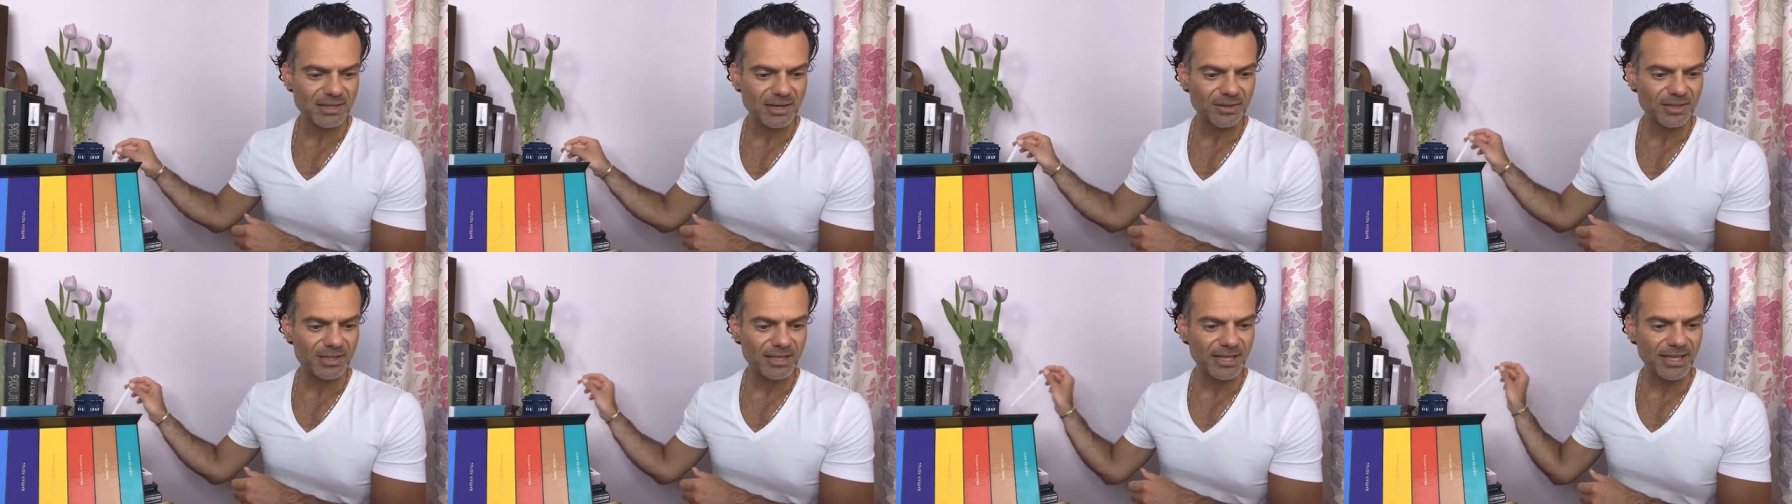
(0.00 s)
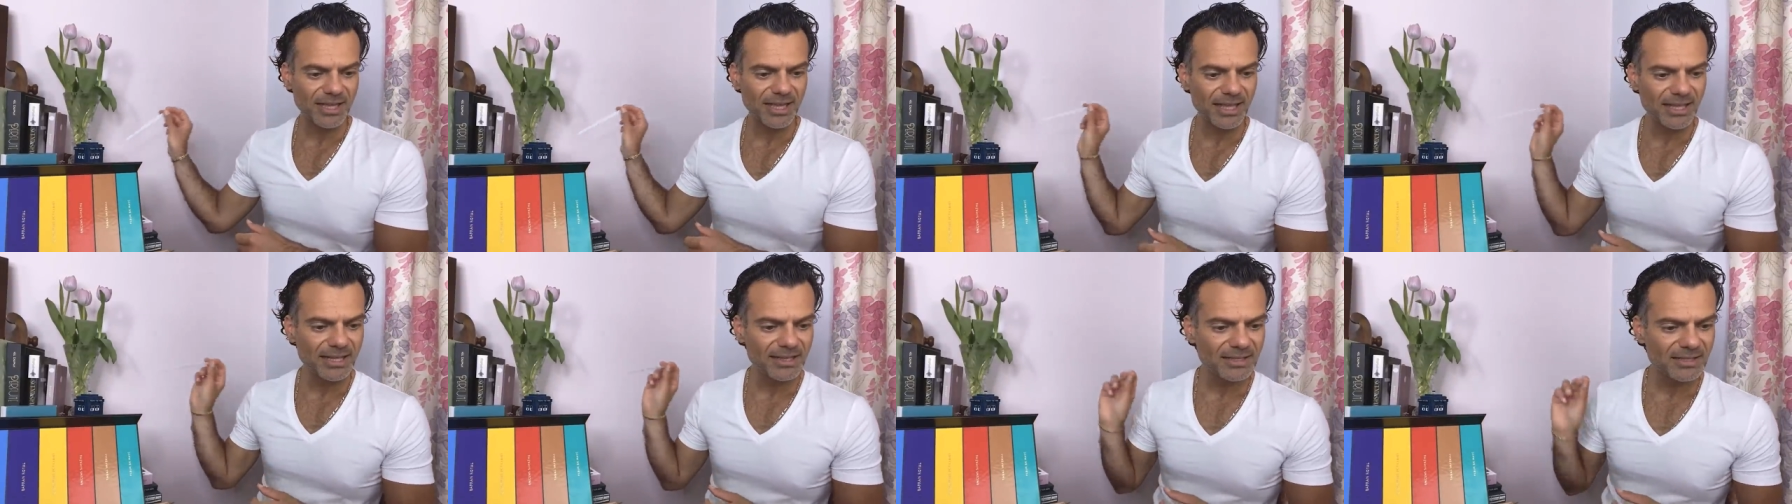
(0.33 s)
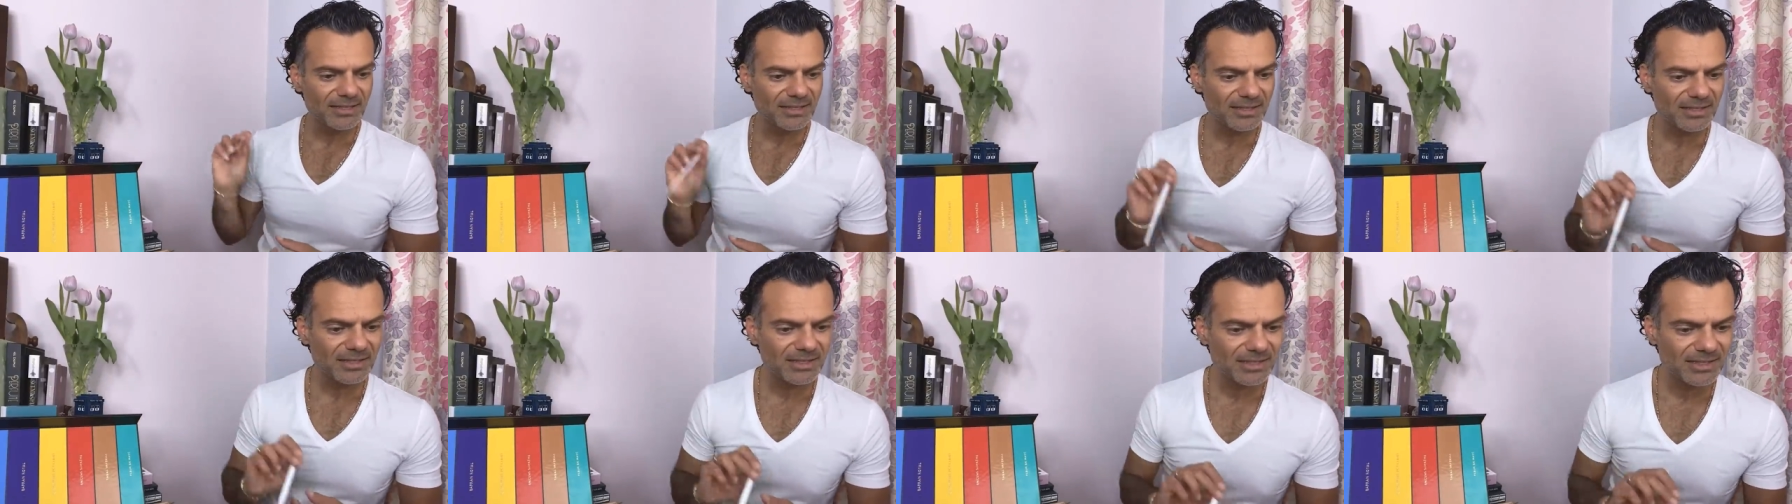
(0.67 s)
Now, the
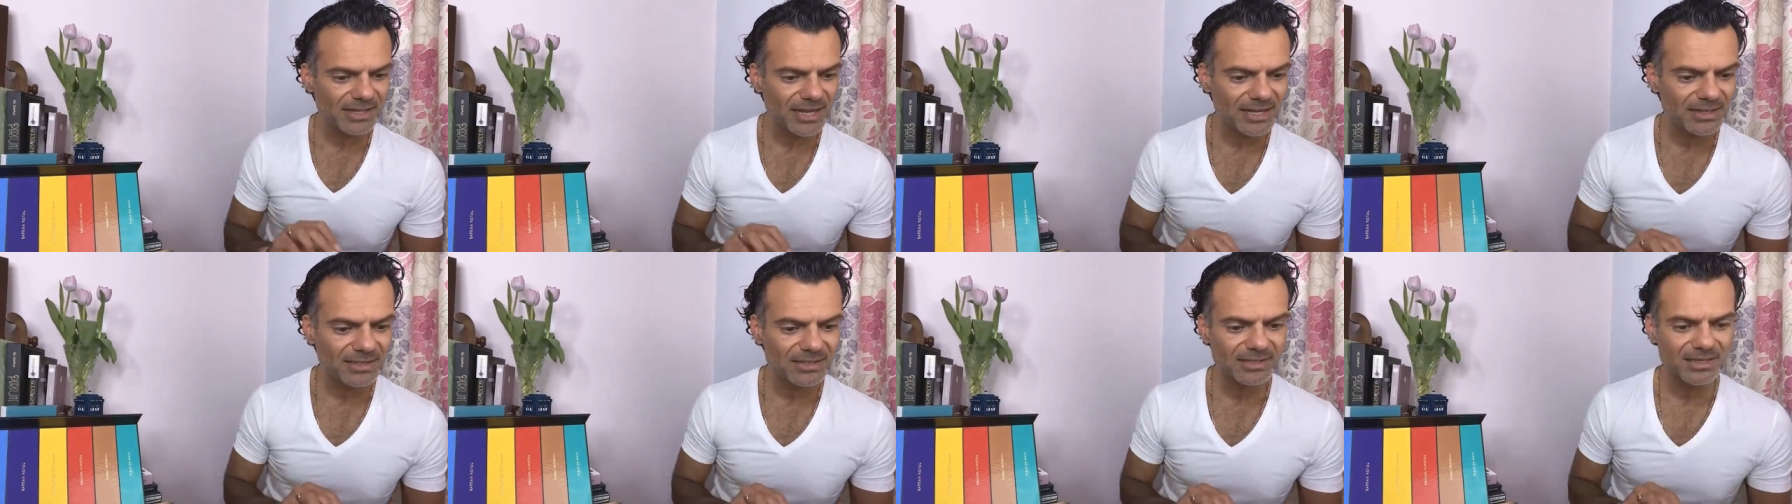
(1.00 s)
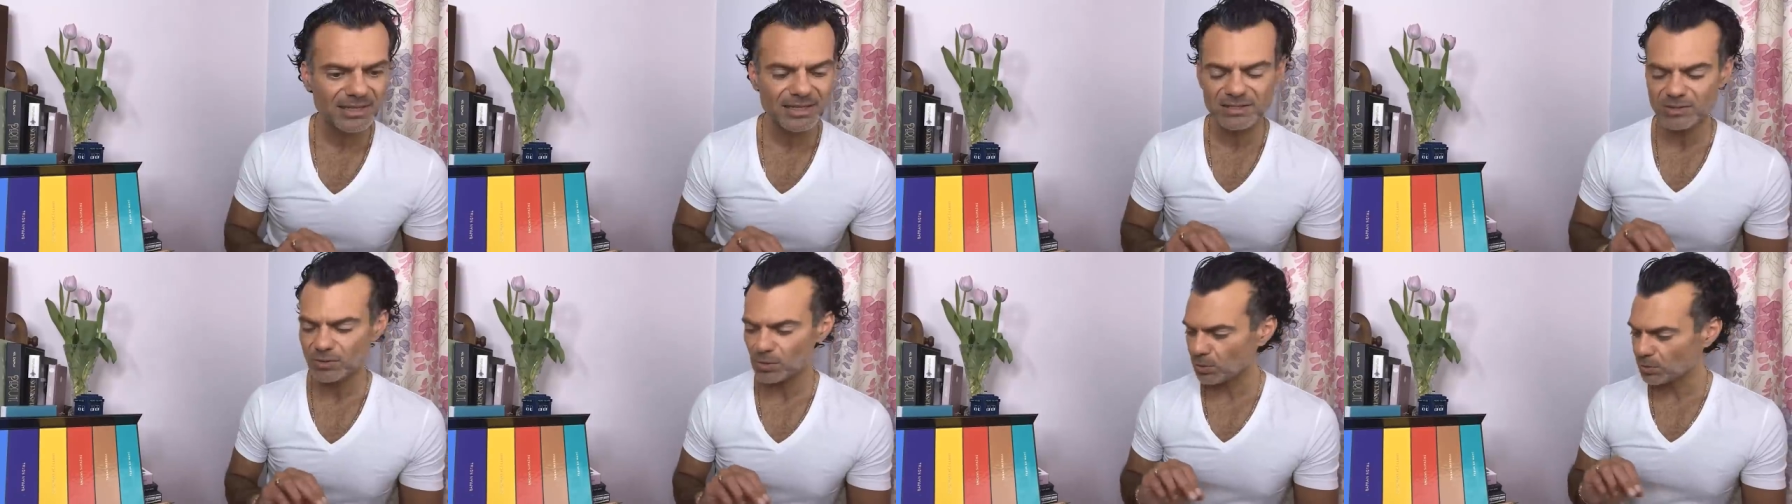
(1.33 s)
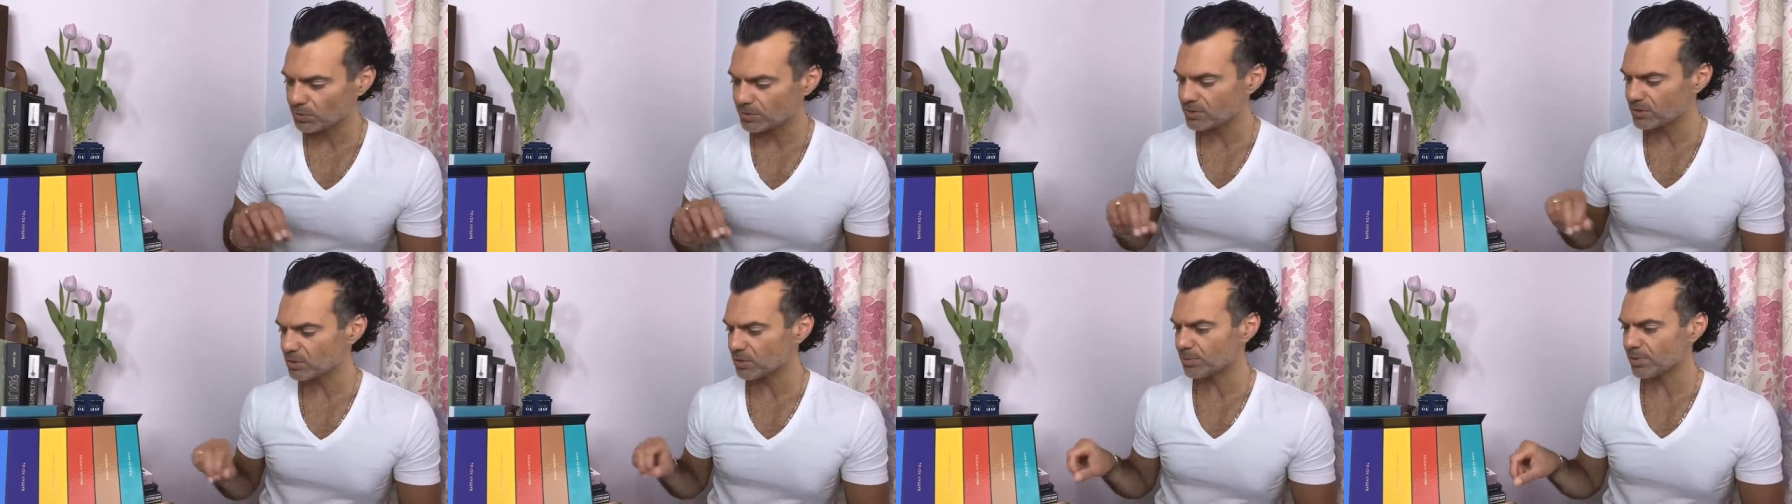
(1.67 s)
incense is
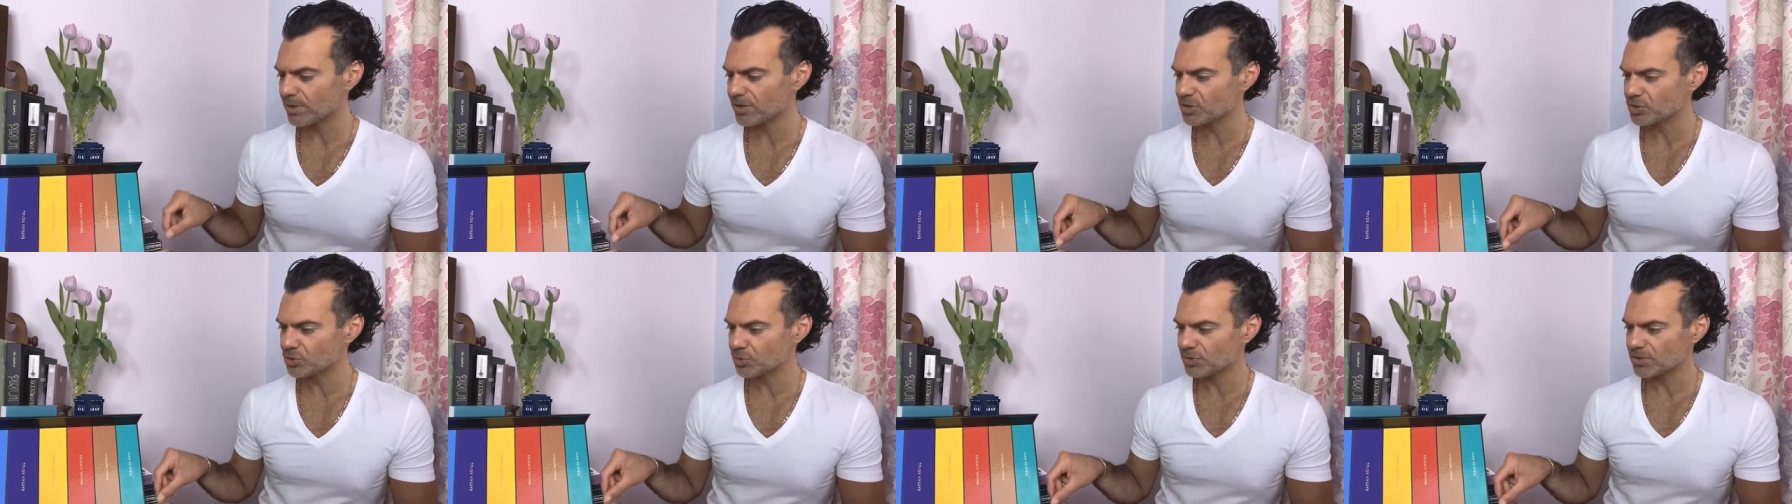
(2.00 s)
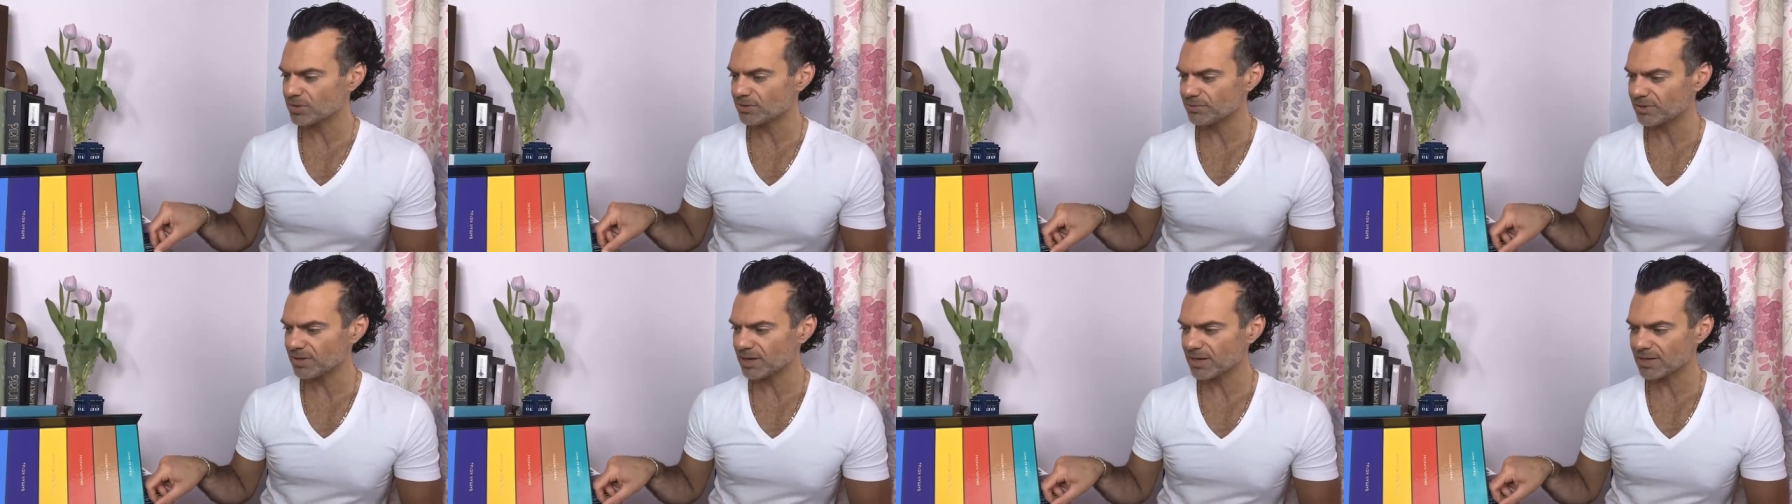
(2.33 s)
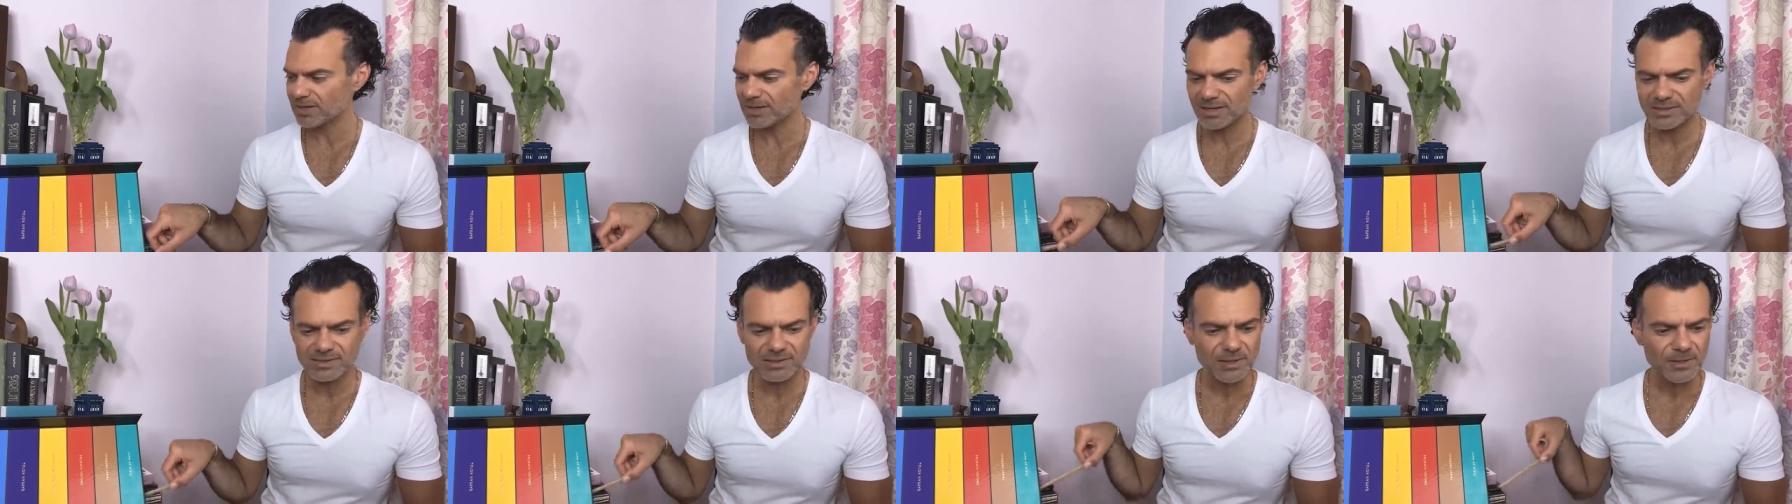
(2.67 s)
also by Jordi
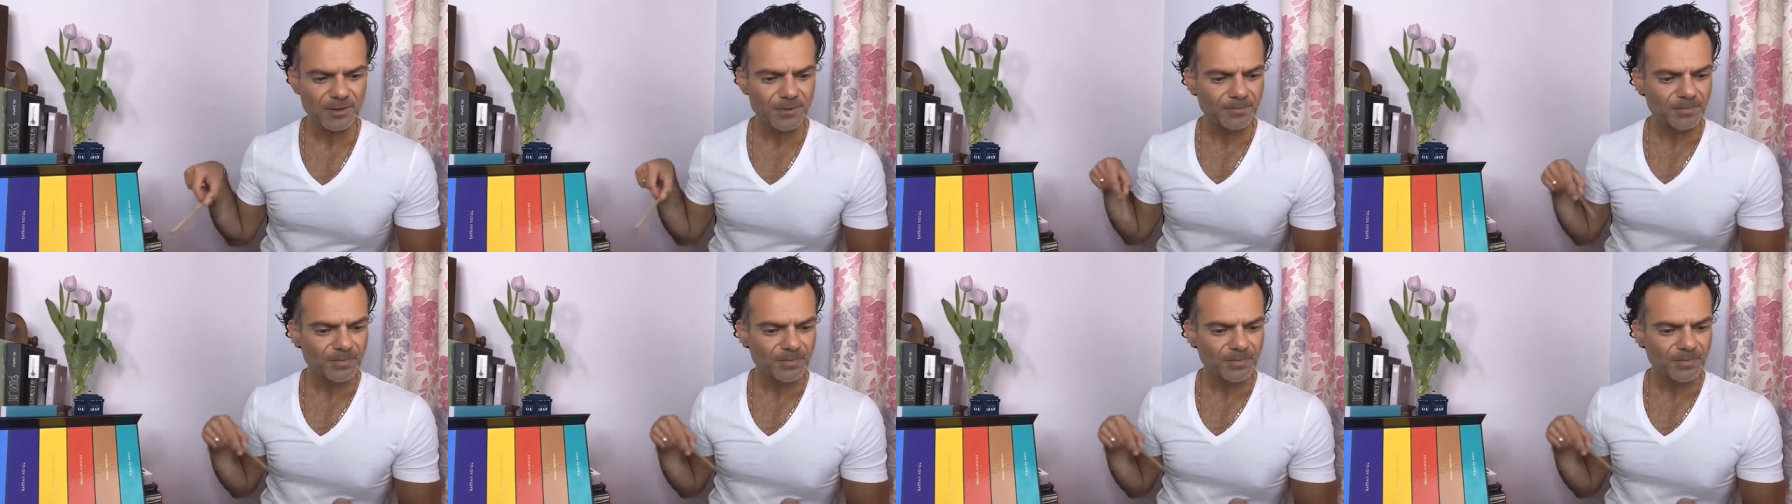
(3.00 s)
Fernandez,